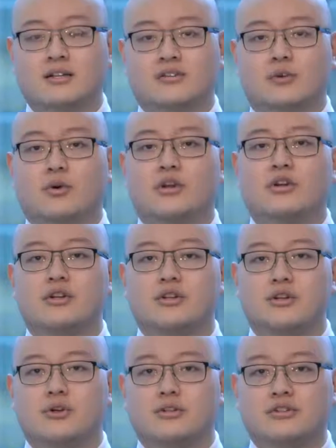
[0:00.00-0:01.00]
So what you can
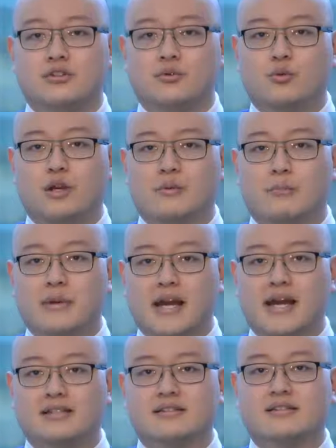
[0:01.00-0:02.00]
do is you can
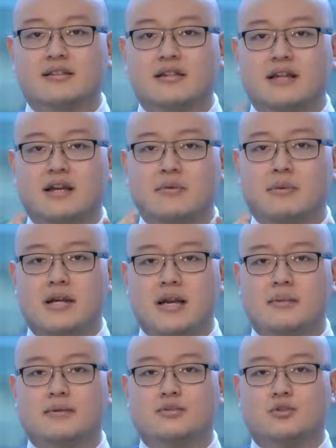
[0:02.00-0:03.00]
basically be
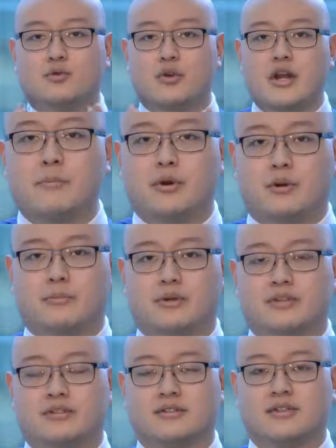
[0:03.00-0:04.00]
able to
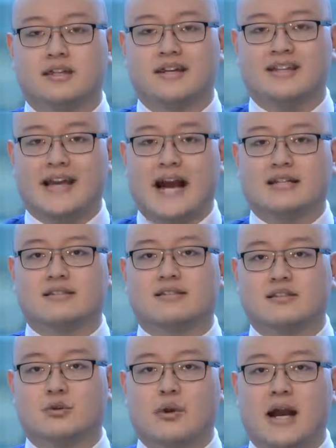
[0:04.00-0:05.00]
repurpose the
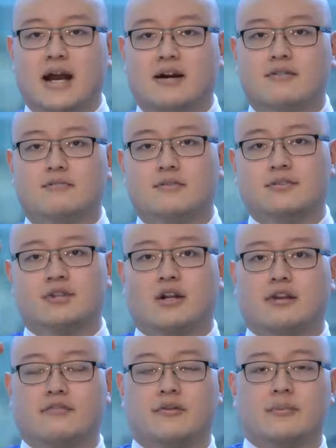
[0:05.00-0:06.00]
assets that you have,
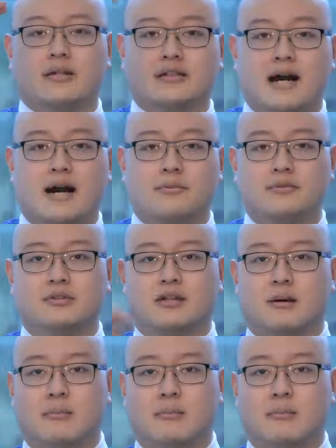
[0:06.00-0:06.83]
starting from the top to the